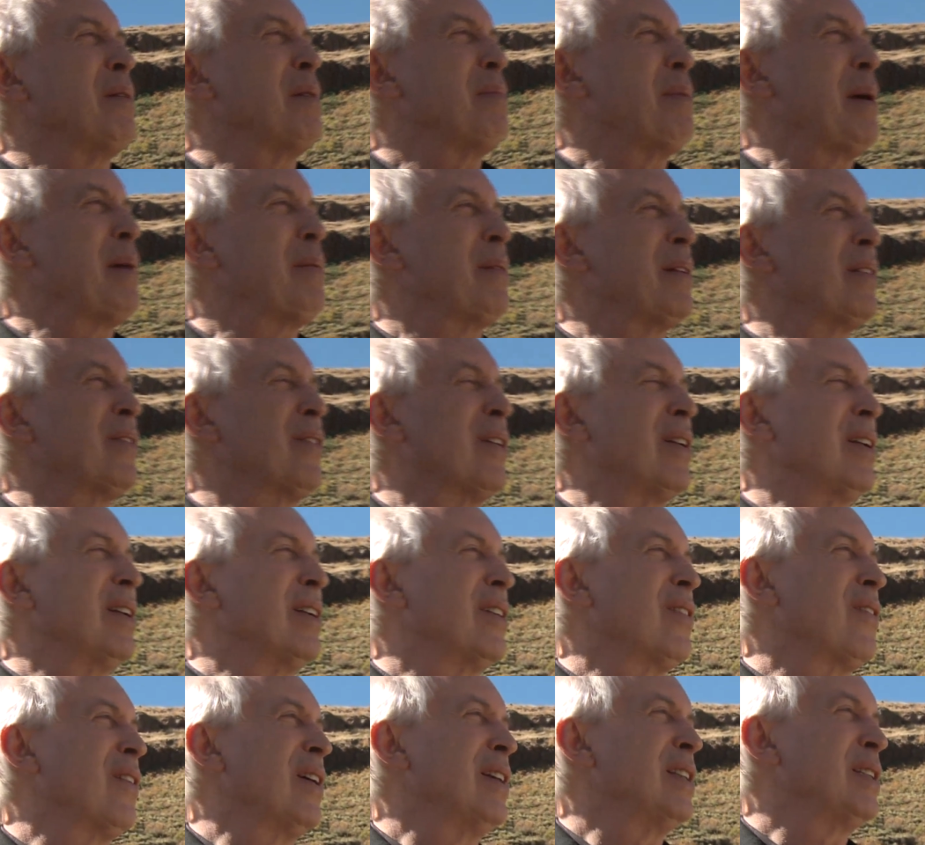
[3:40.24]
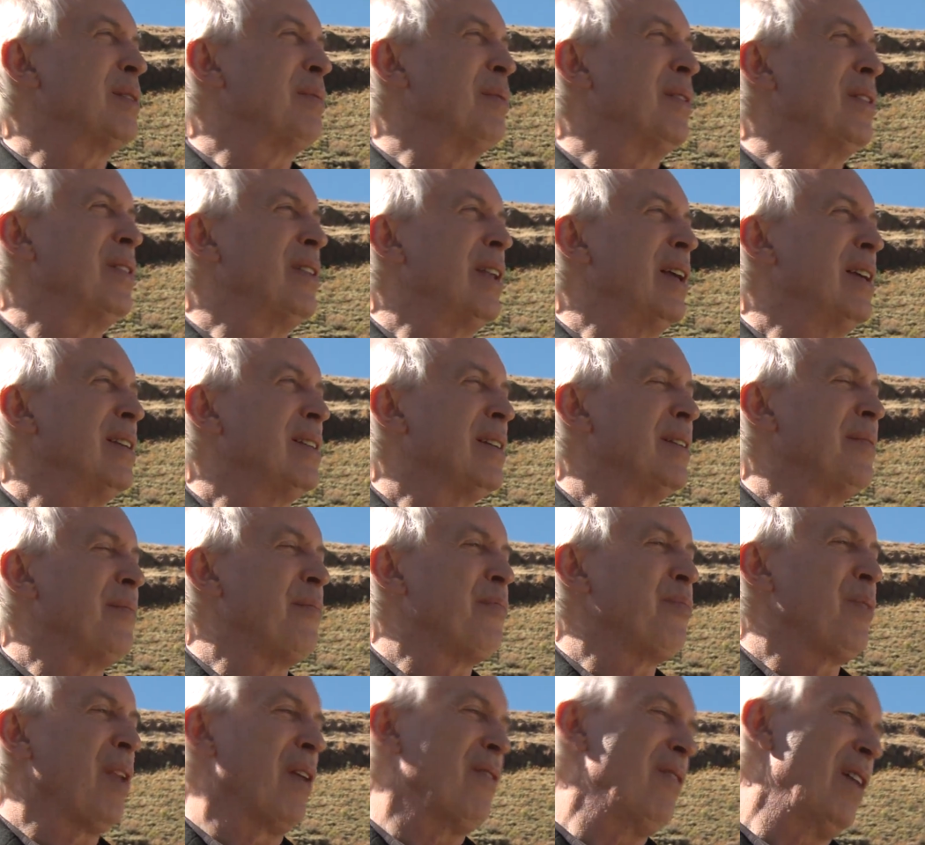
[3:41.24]
many people have got into green smoothies
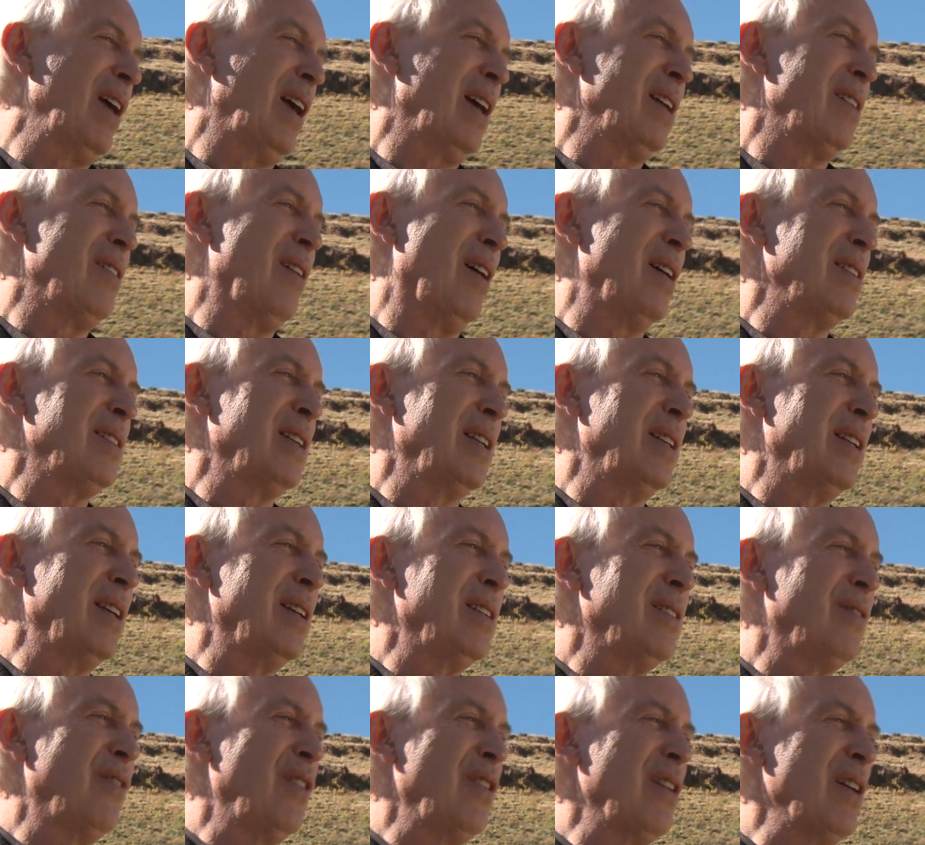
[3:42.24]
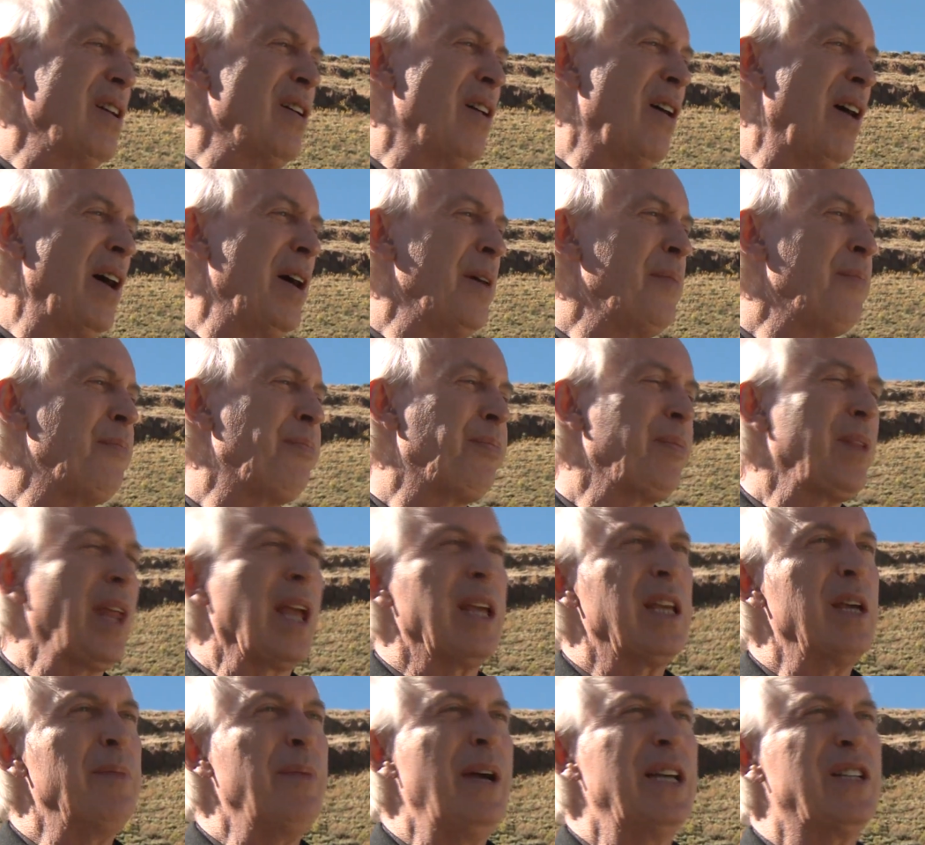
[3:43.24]
and recognising this very high.
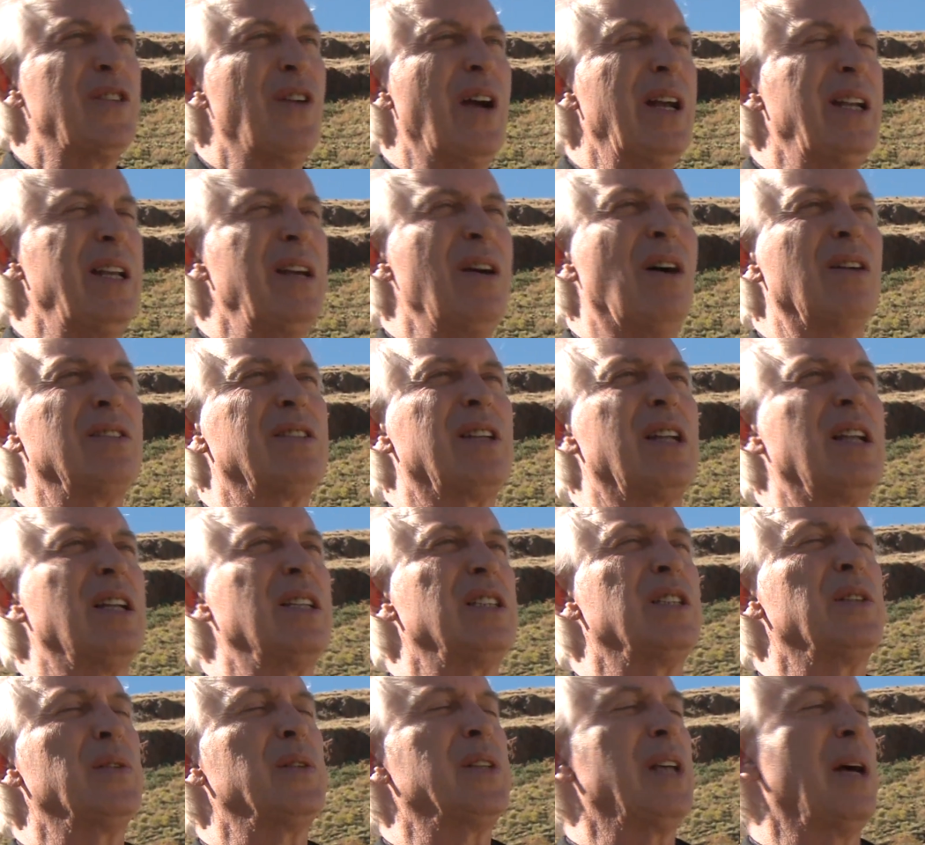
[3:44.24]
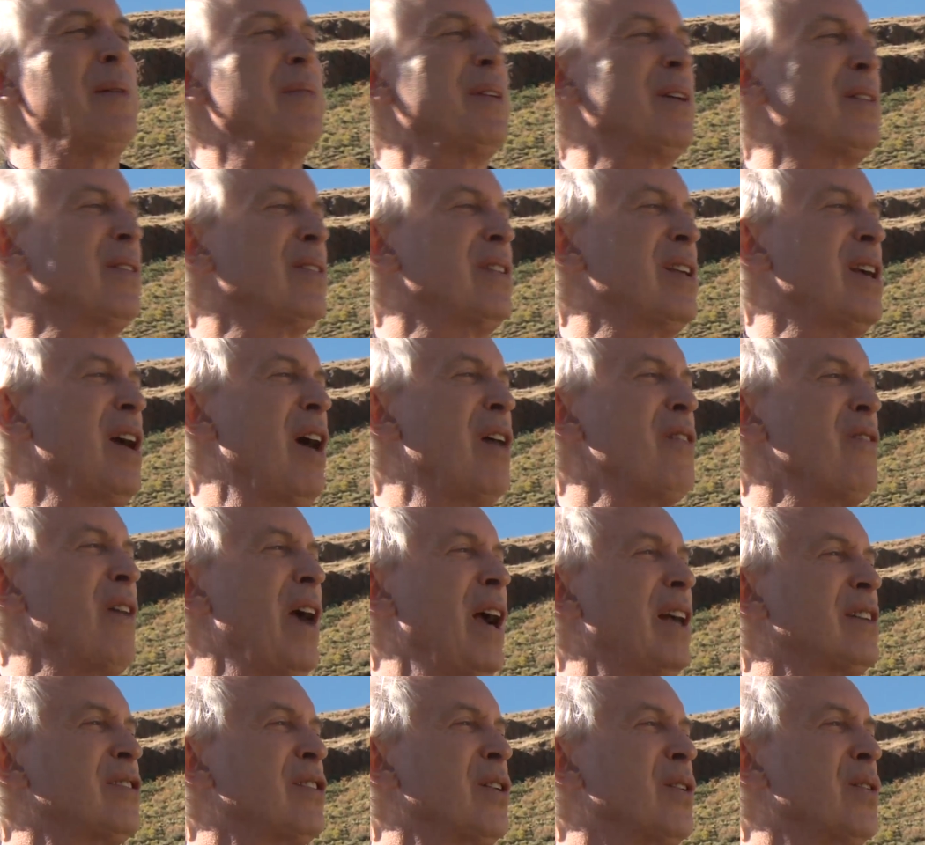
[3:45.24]
You measure antioxidants with something called the
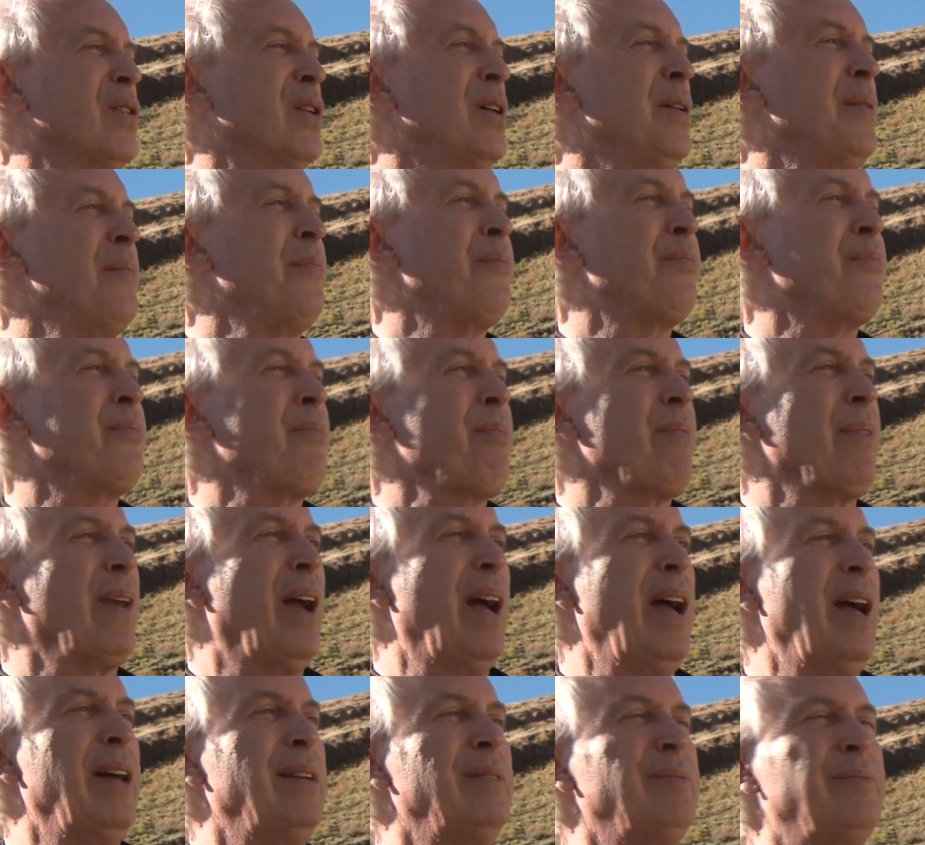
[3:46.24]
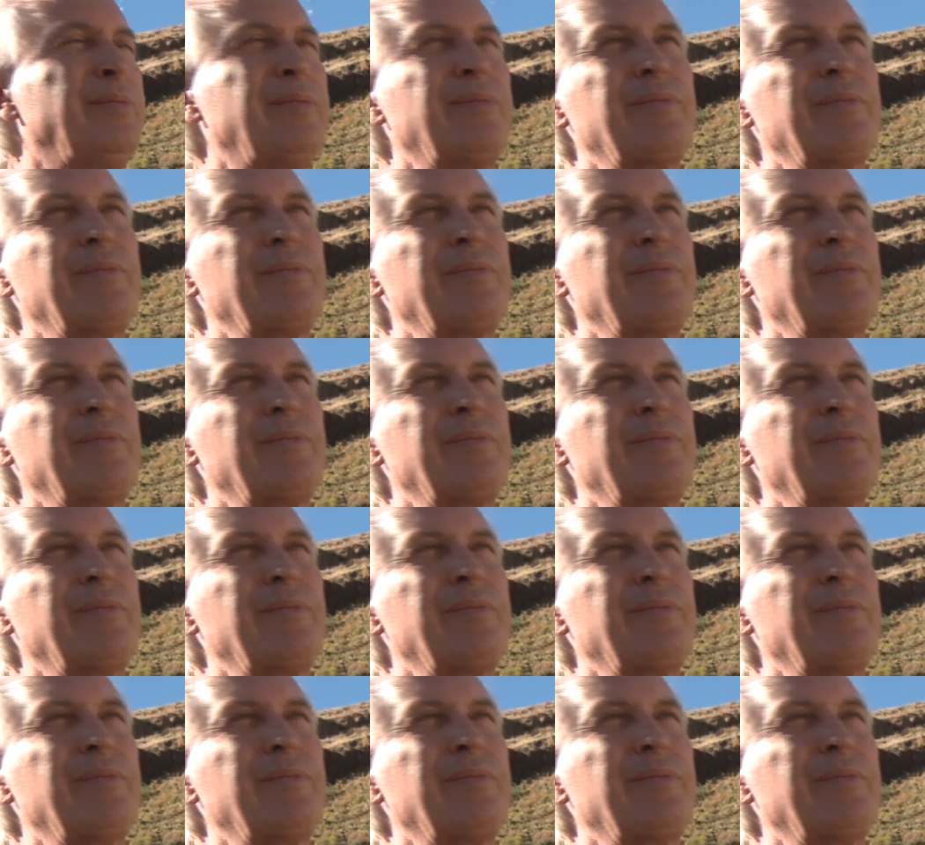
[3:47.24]
ORAC score, and